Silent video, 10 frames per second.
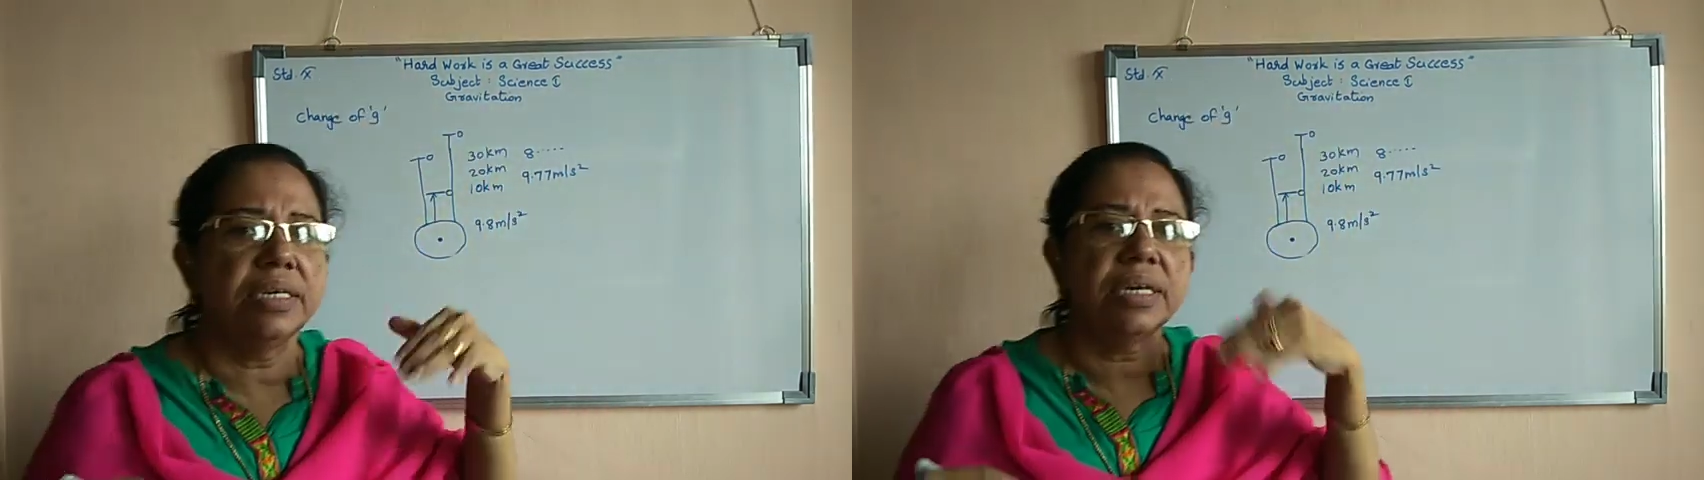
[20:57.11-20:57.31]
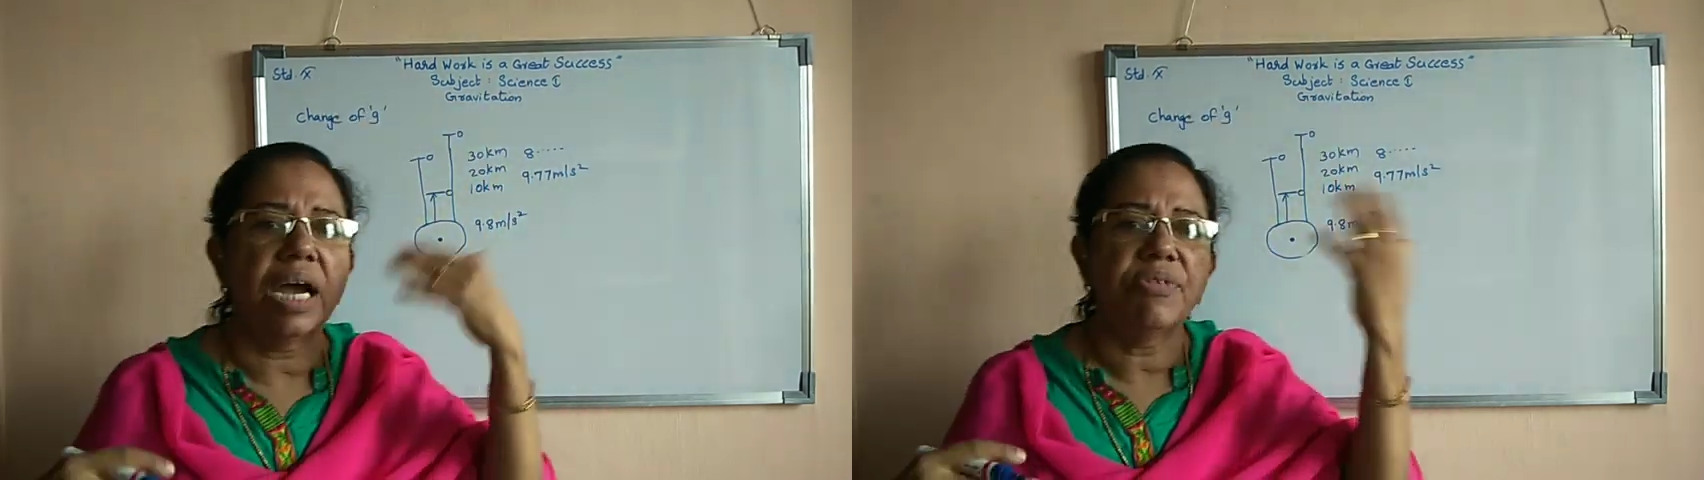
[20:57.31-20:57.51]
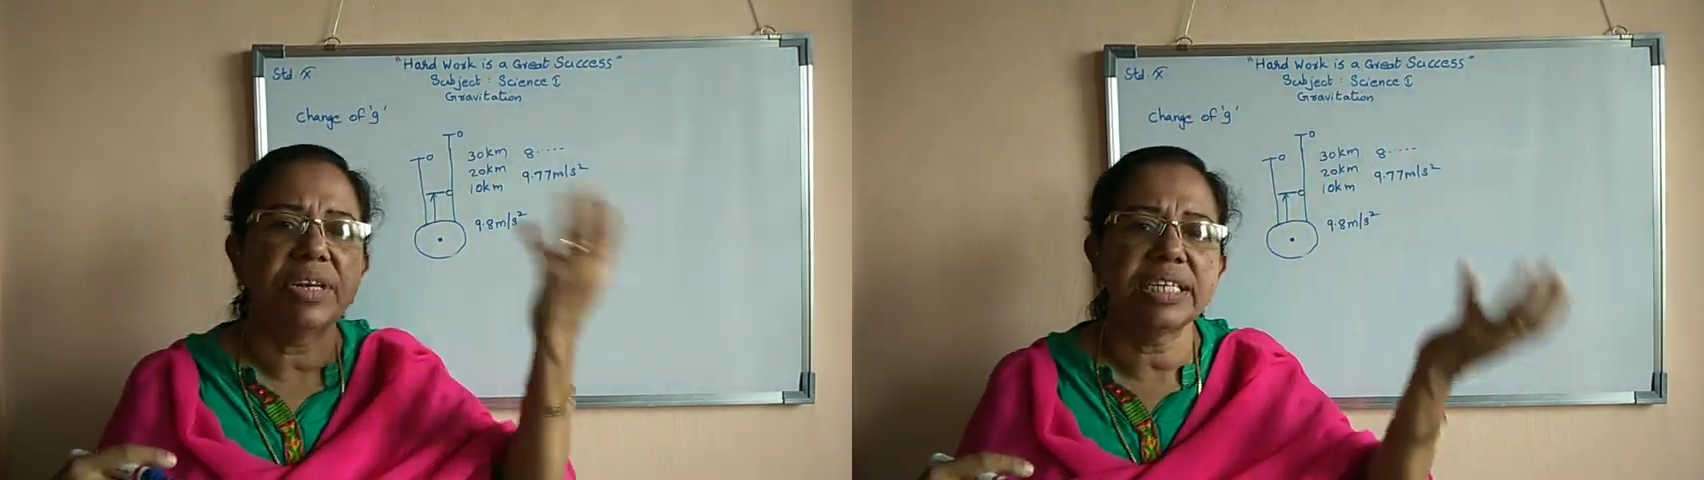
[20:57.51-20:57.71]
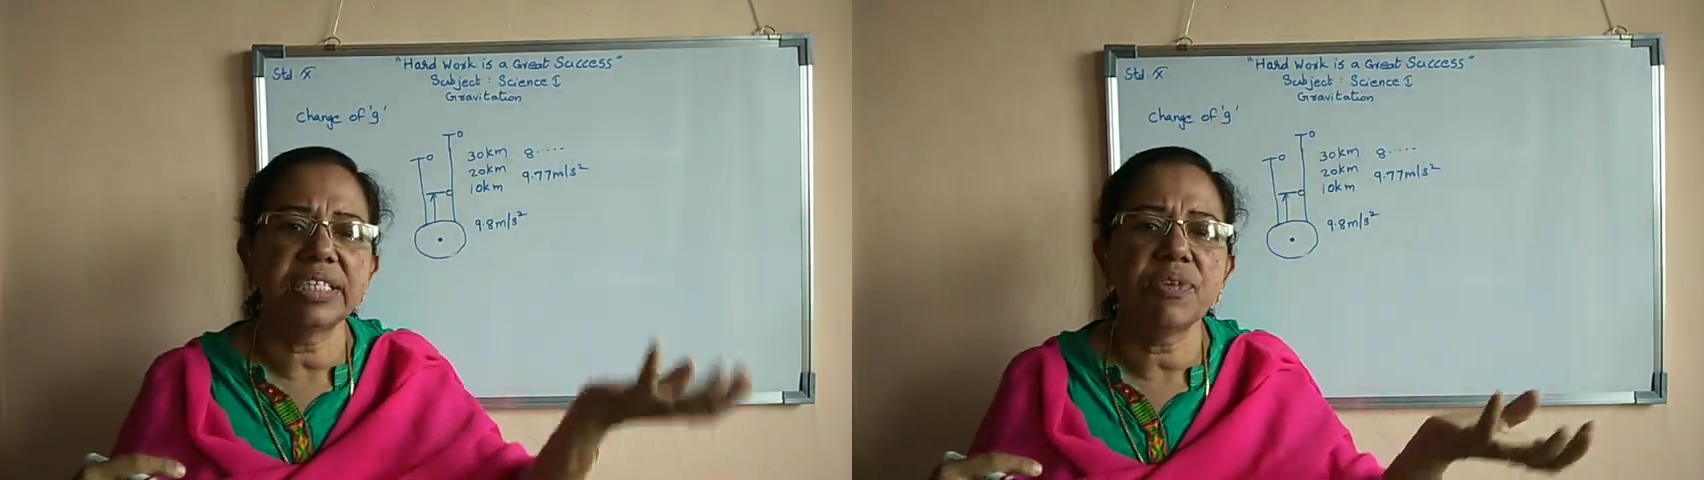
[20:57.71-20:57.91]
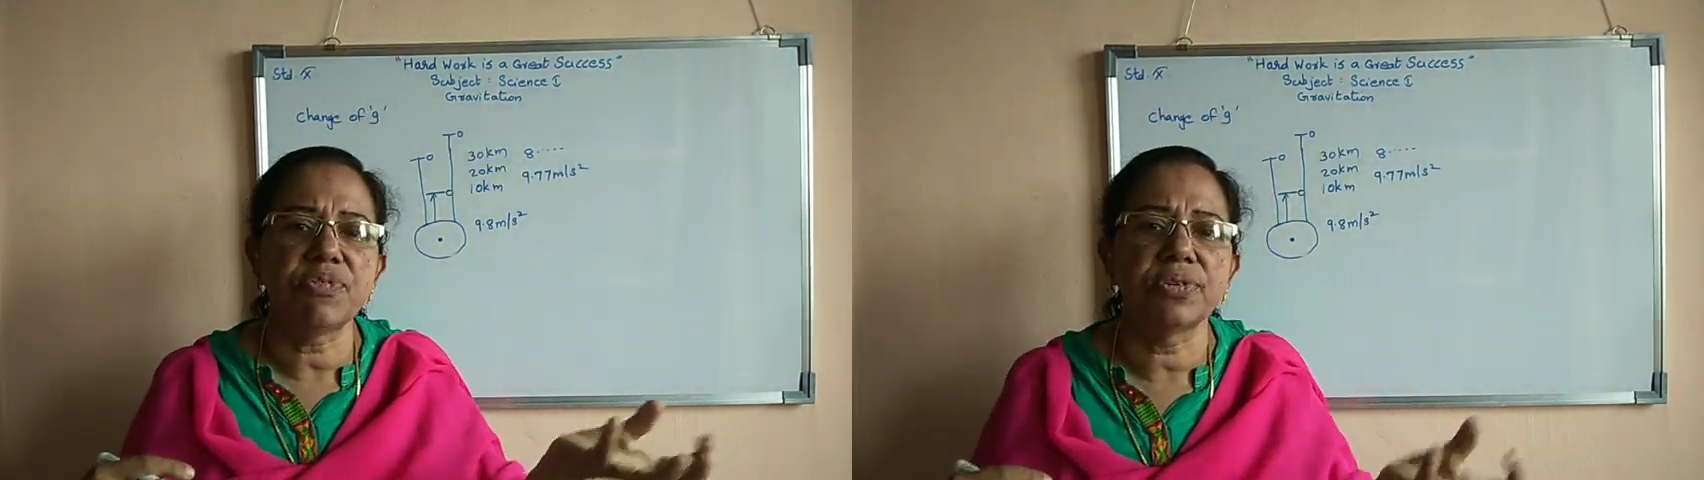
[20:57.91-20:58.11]

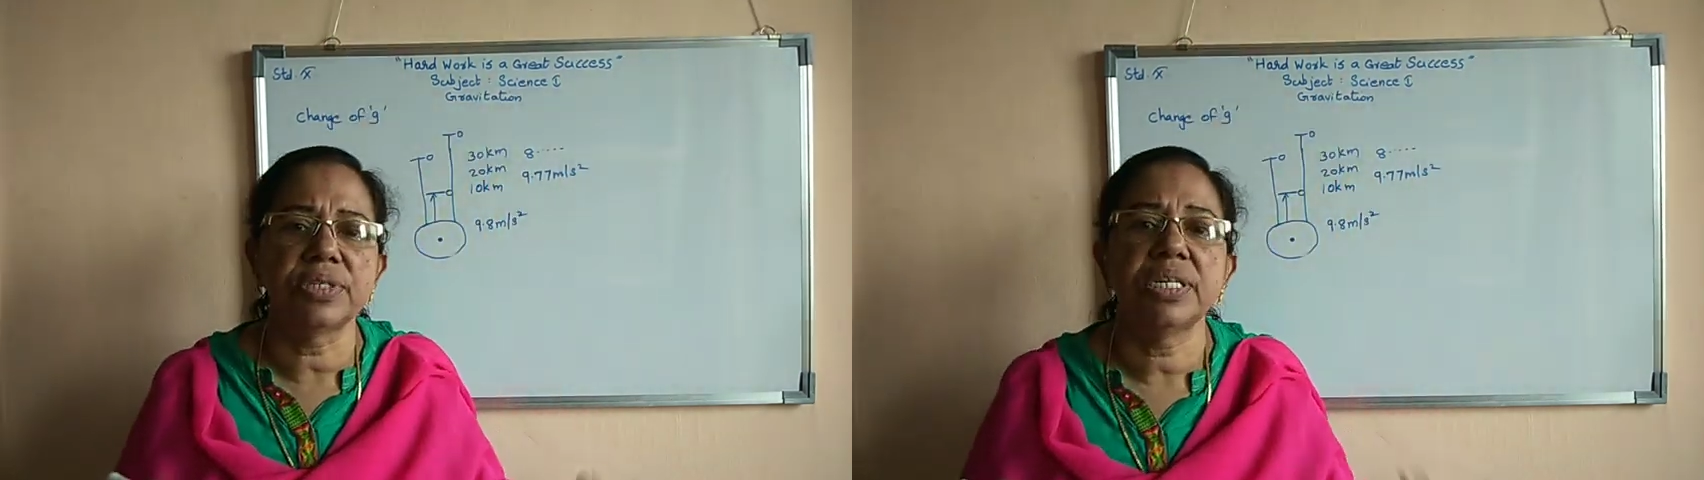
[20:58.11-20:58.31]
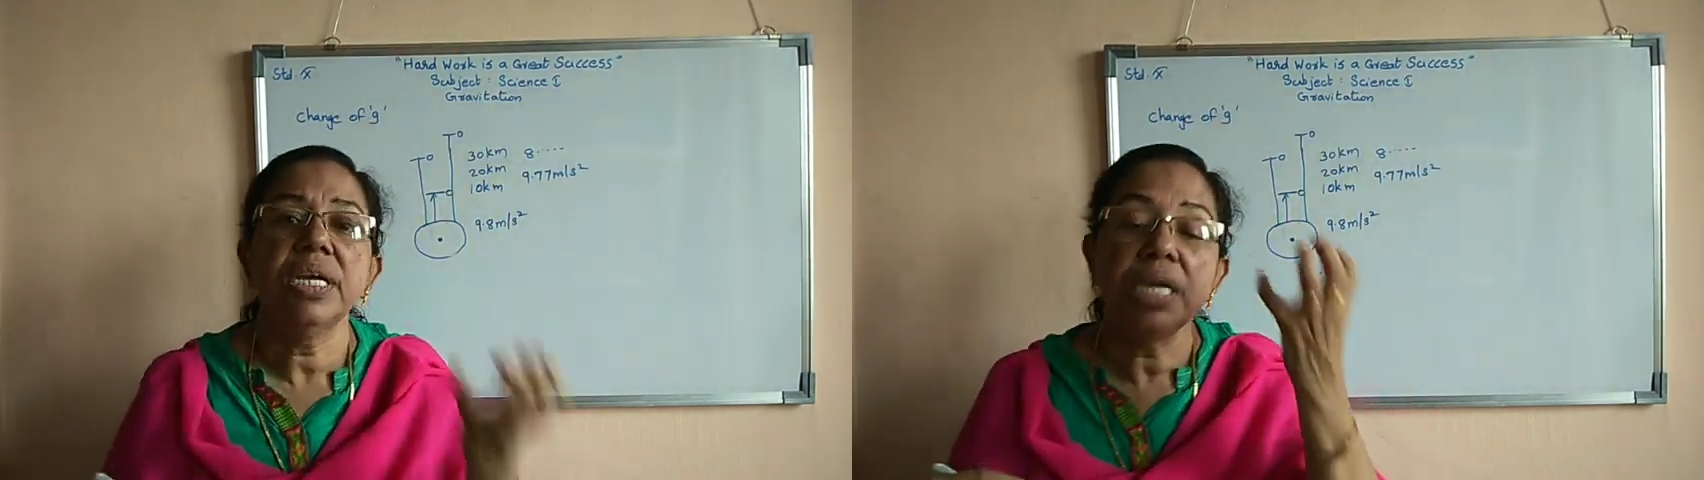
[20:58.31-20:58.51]
gravitational force